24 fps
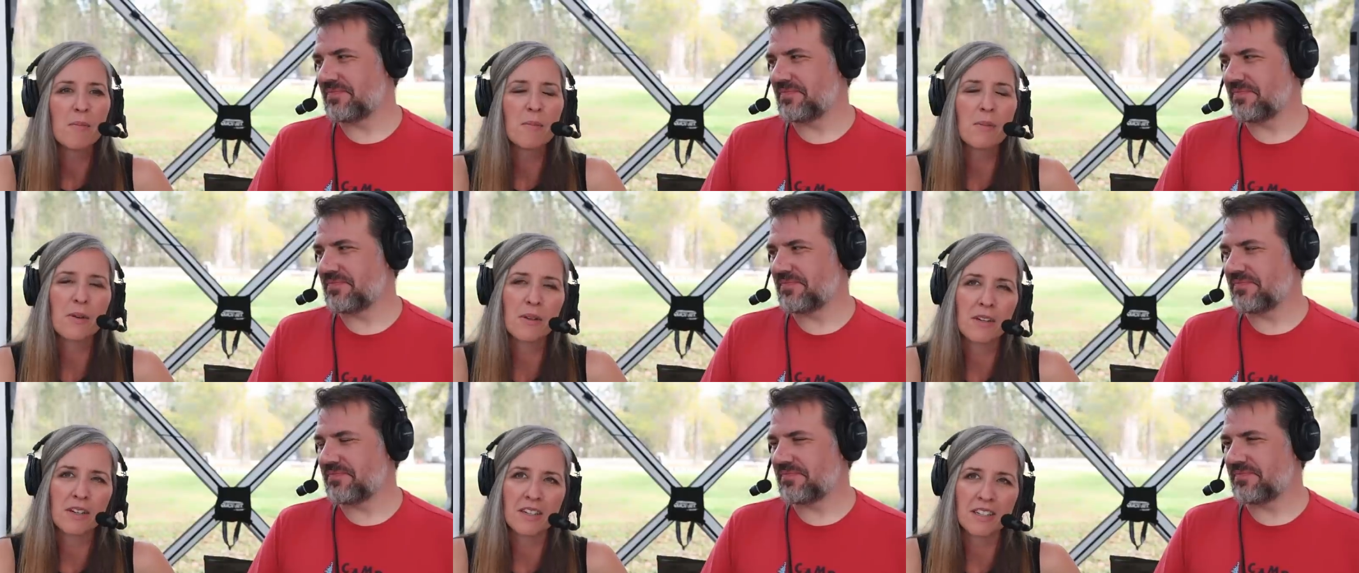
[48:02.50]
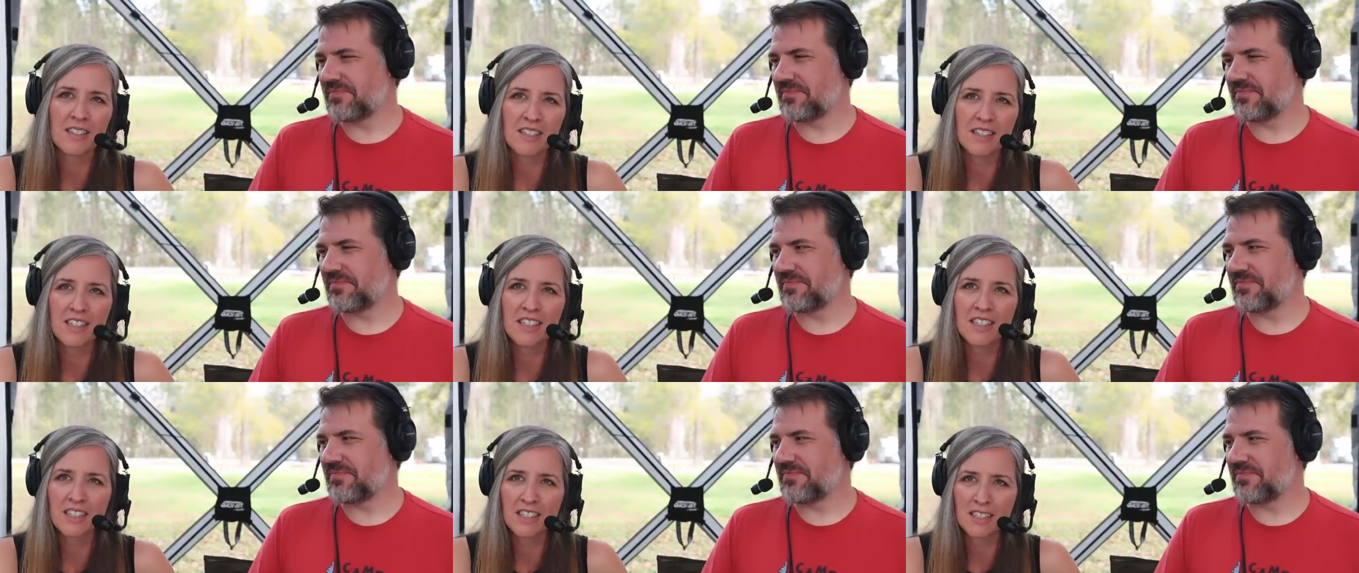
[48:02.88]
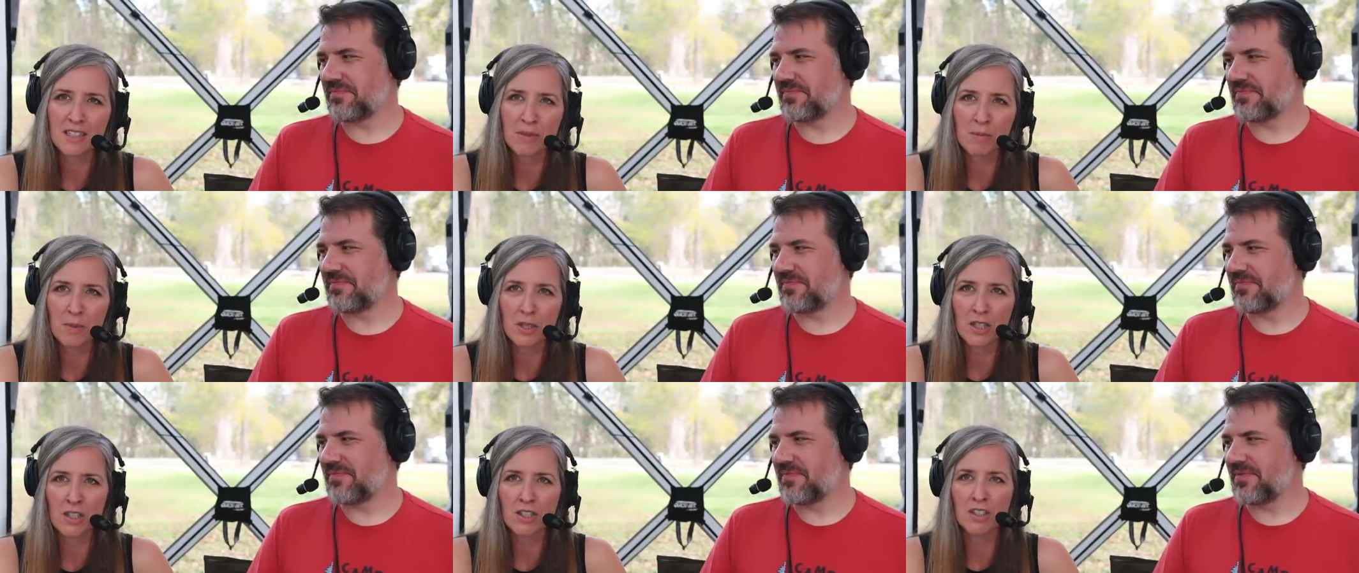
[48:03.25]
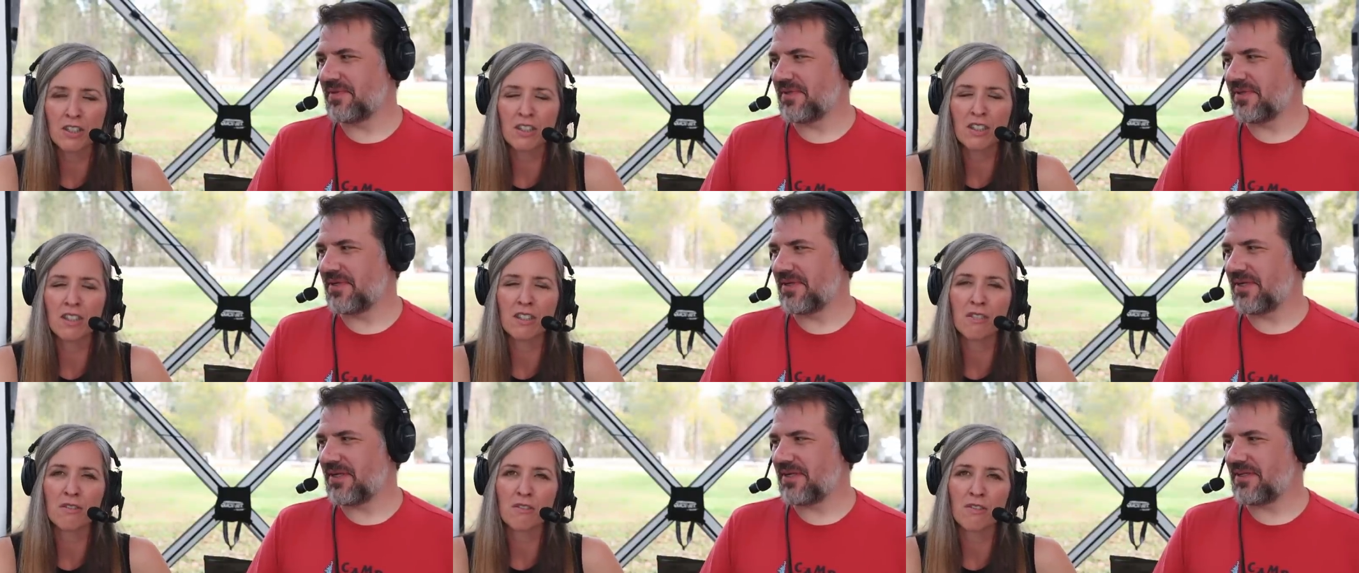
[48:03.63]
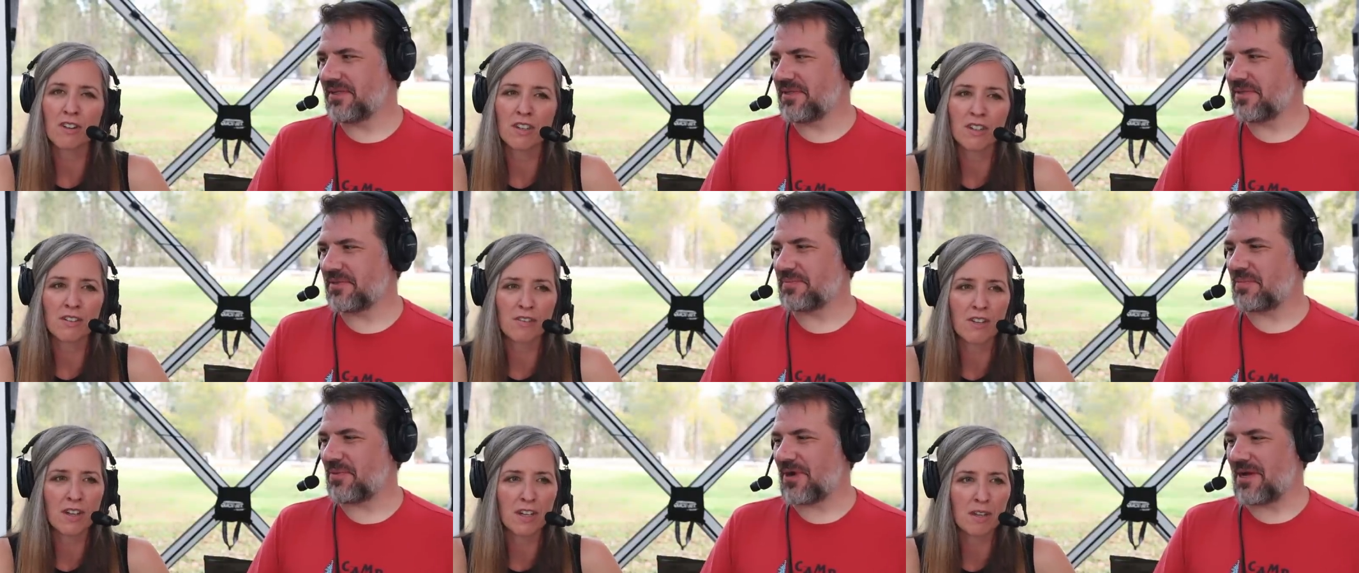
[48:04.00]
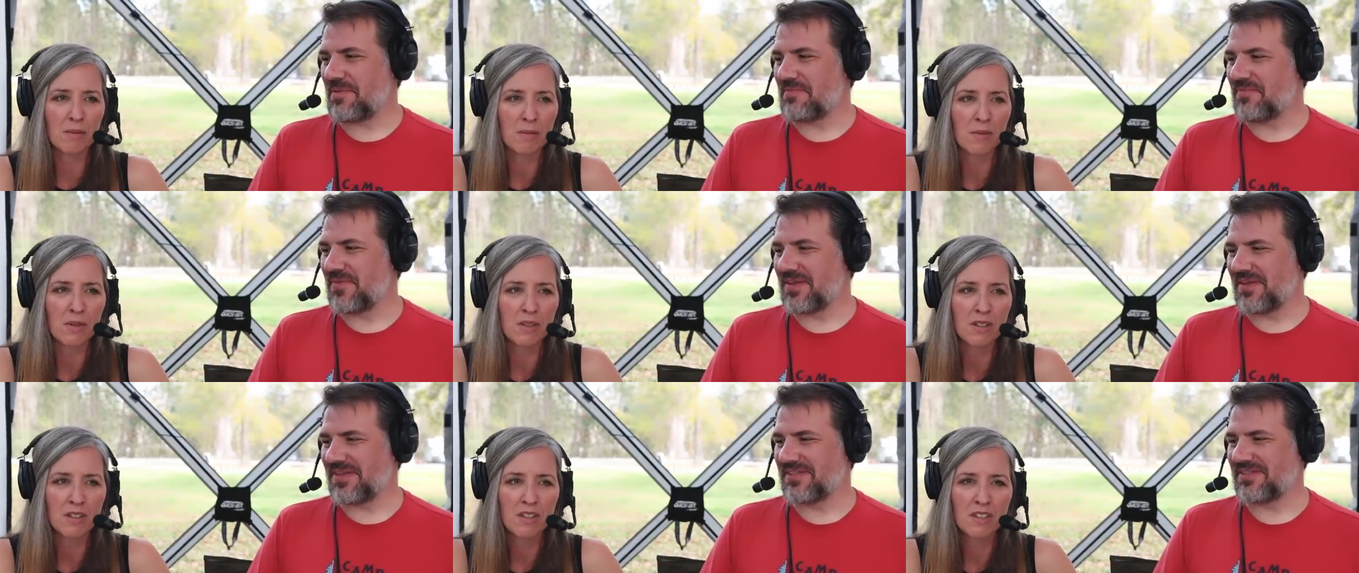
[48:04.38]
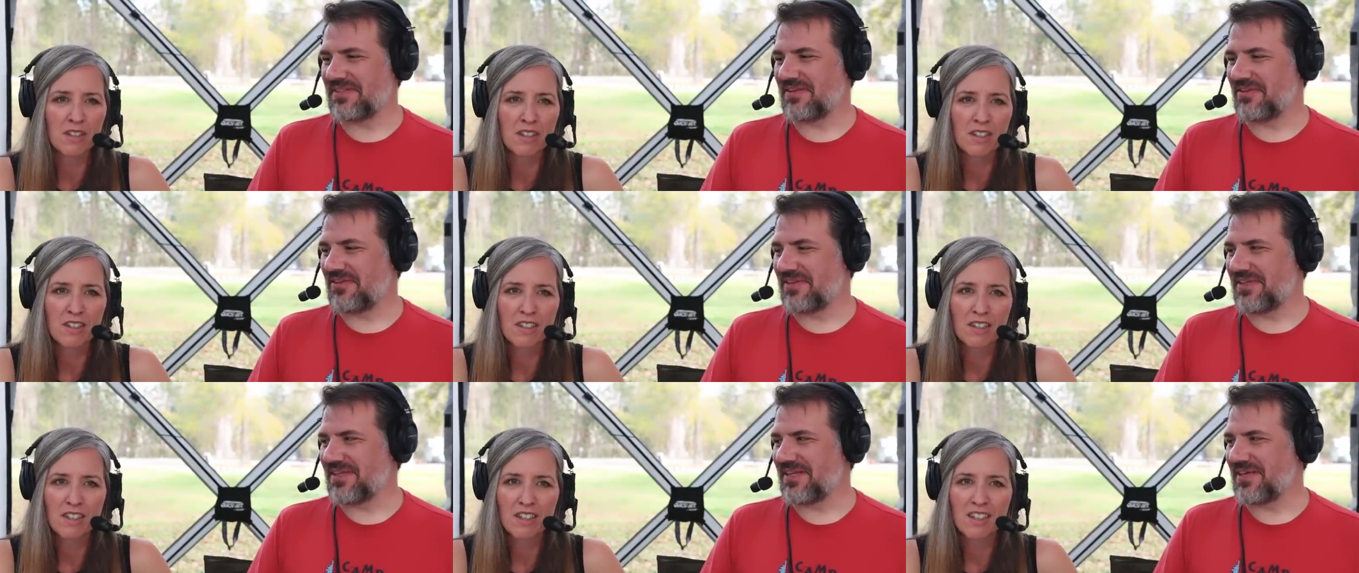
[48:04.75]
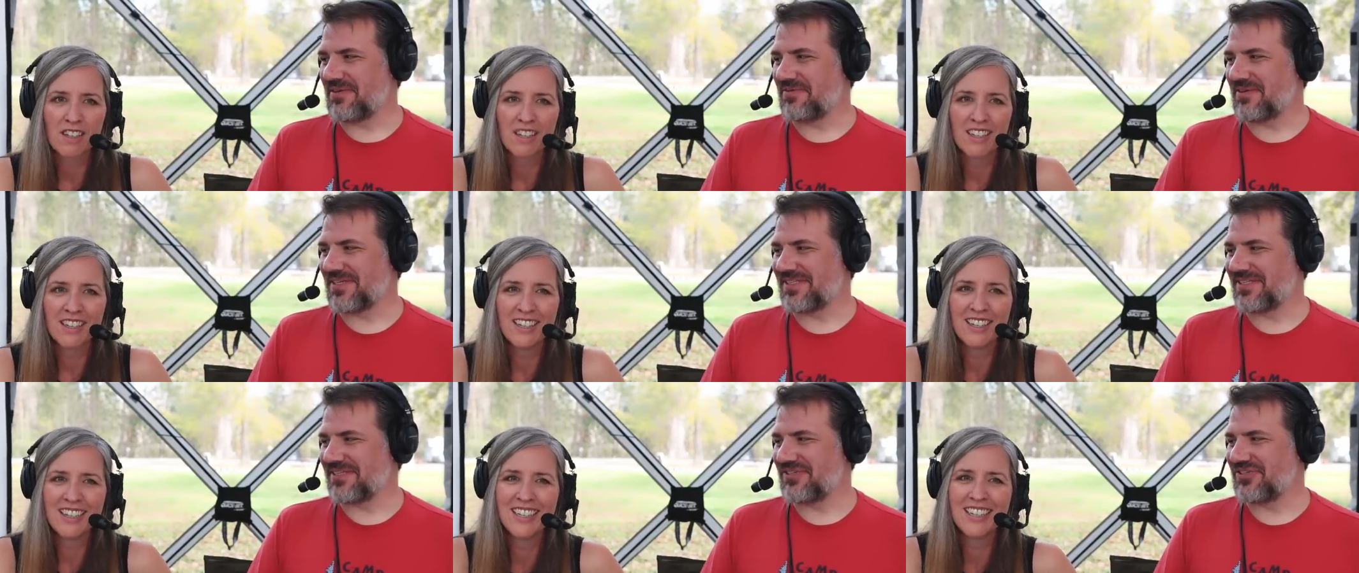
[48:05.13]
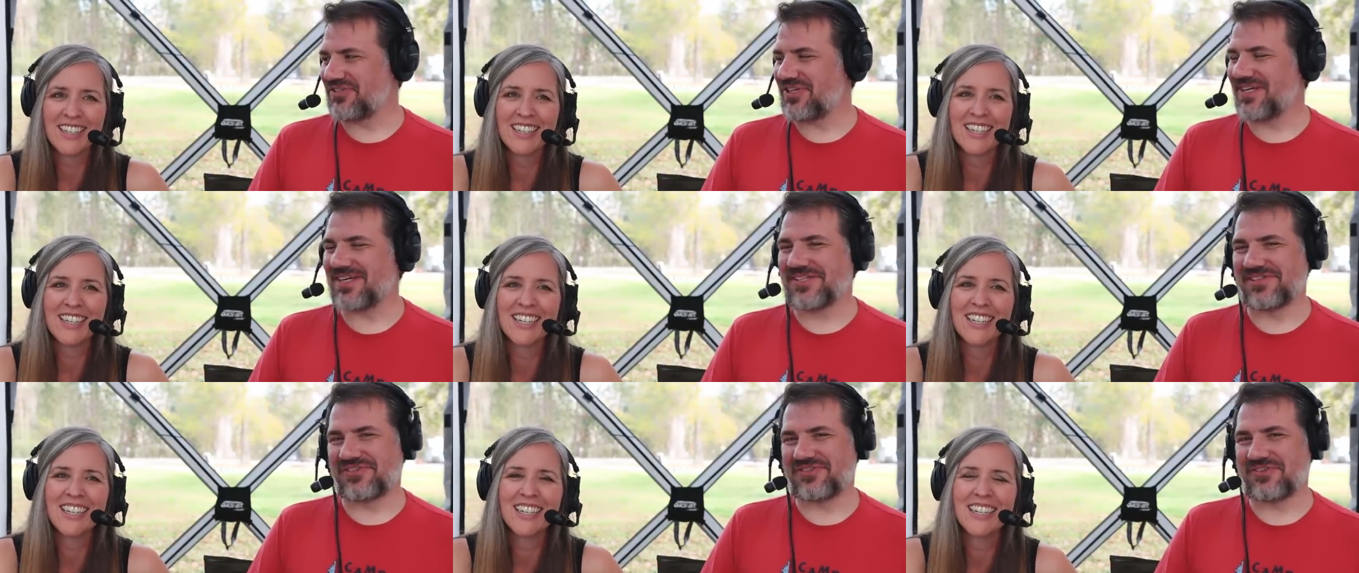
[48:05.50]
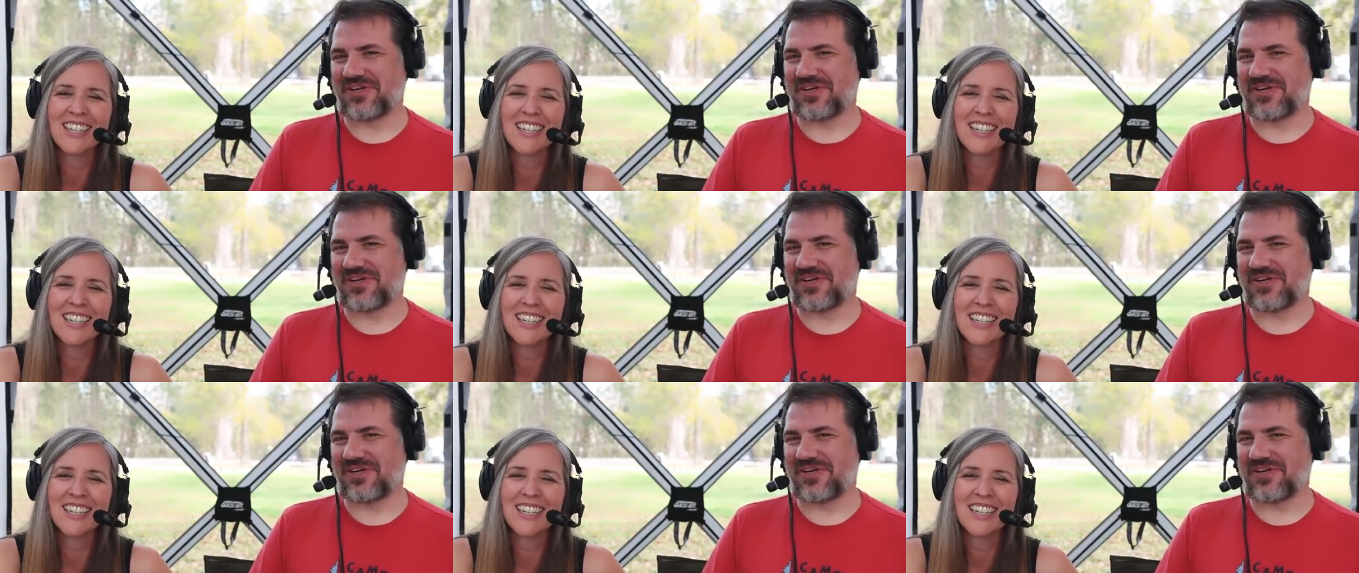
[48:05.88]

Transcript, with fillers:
Speaker 1: put a kid's meal in no, front of him. problem
Speaker 2: is the only thing he wants is chicken